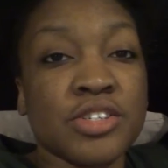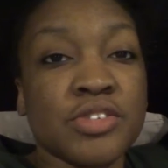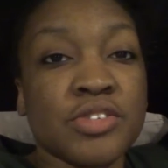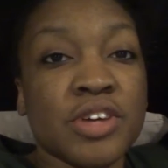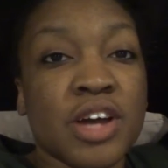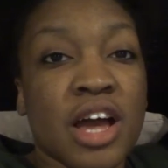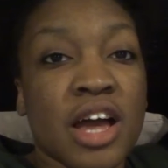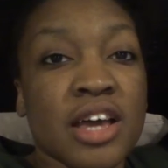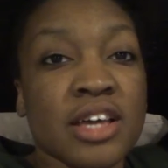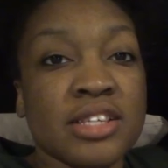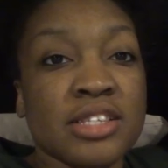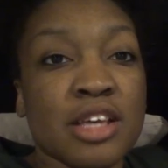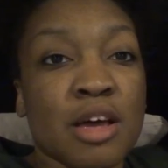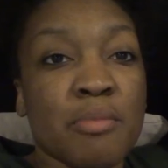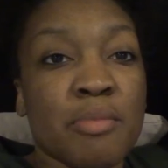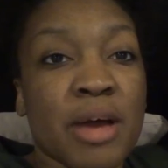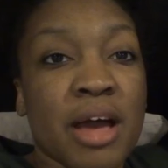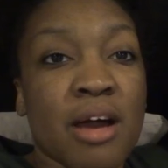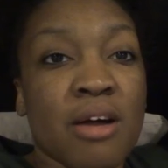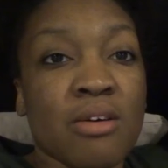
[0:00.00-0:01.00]
you guys
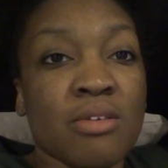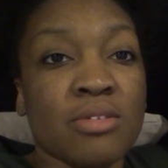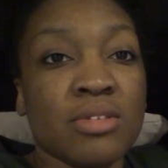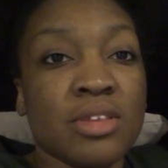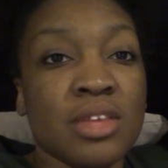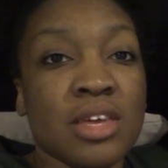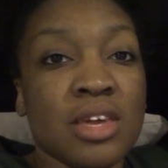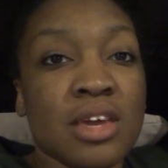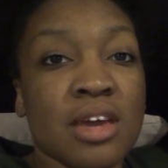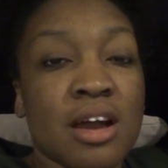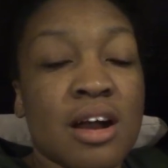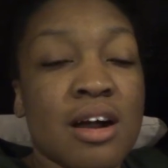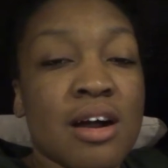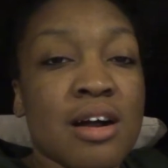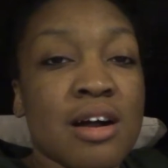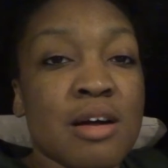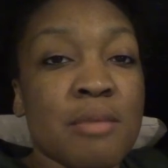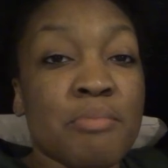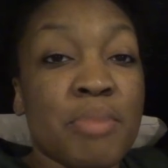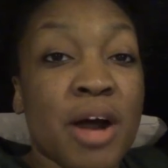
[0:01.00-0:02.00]
about the
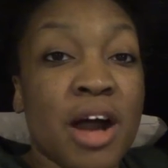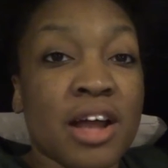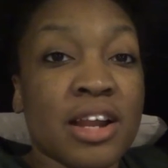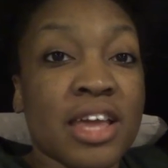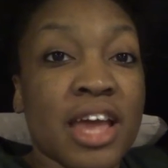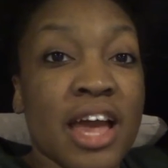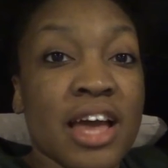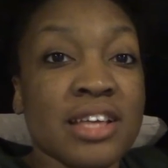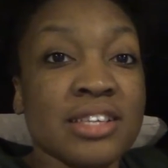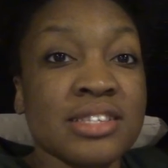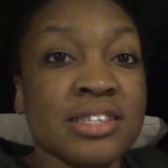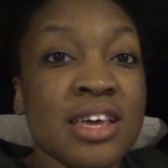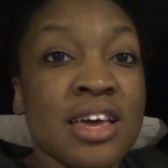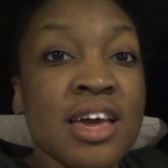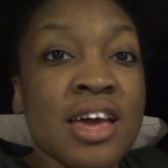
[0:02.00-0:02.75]
um, podcast